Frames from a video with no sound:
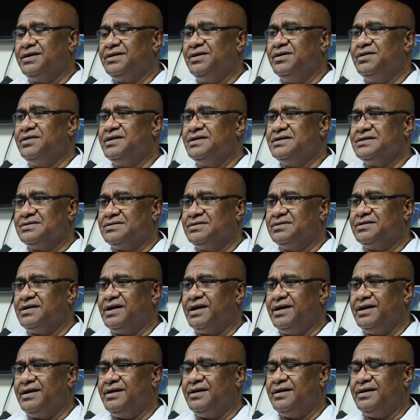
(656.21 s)
the donors to
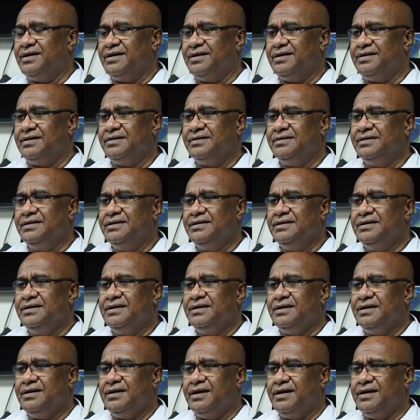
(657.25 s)
try and
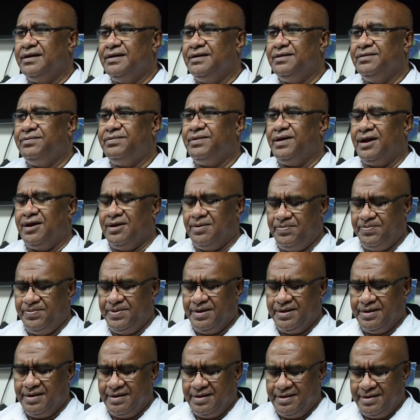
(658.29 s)
develop,
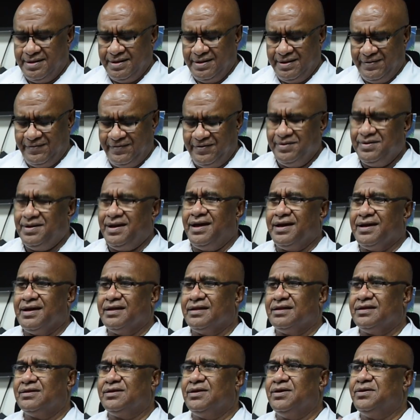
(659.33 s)
if you like,
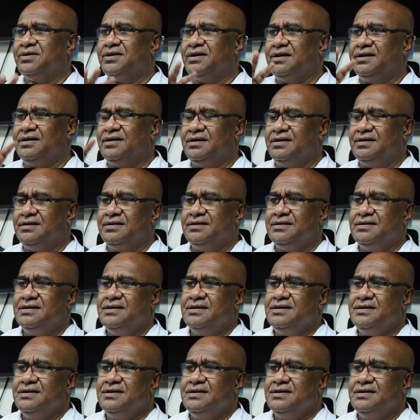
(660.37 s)
a total